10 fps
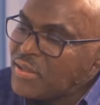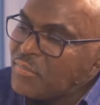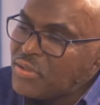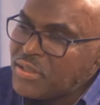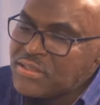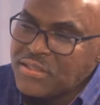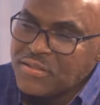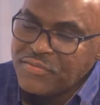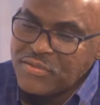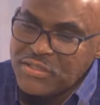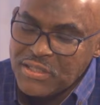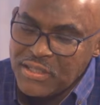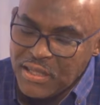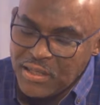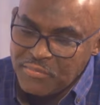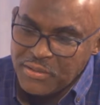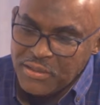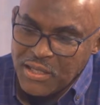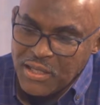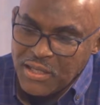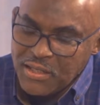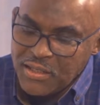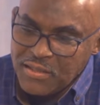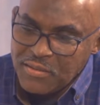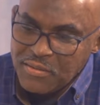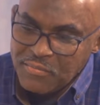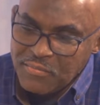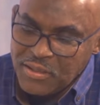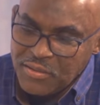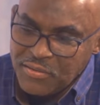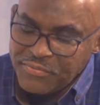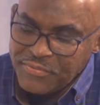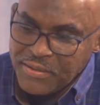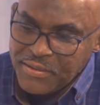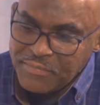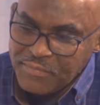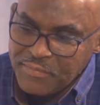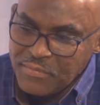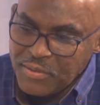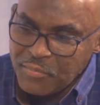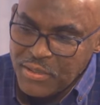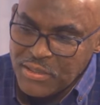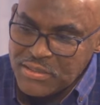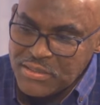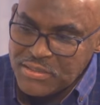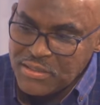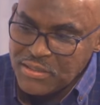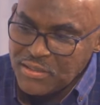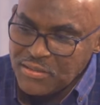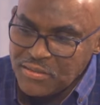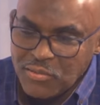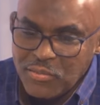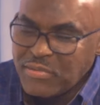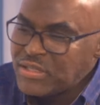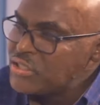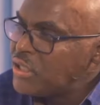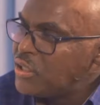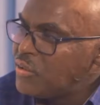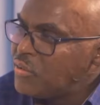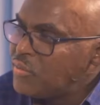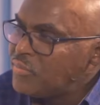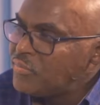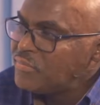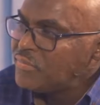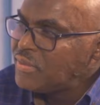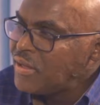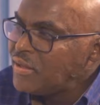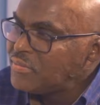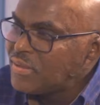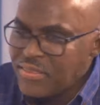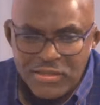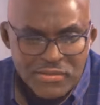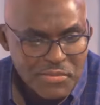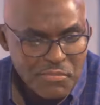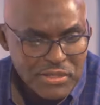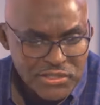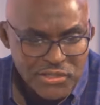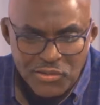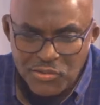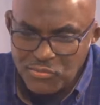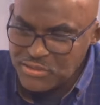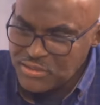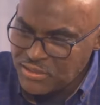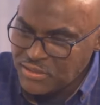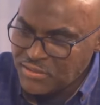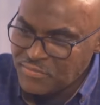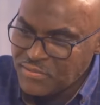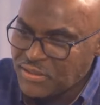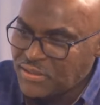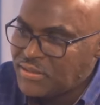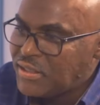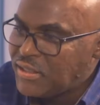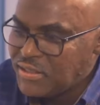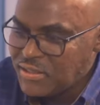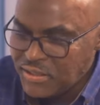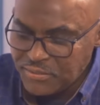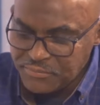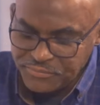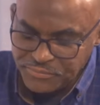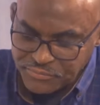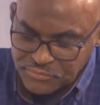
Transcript: Yeah. They put us in a refugee camp in the middle of Mombasa City called Mijengo. I think the Mijengo was the area.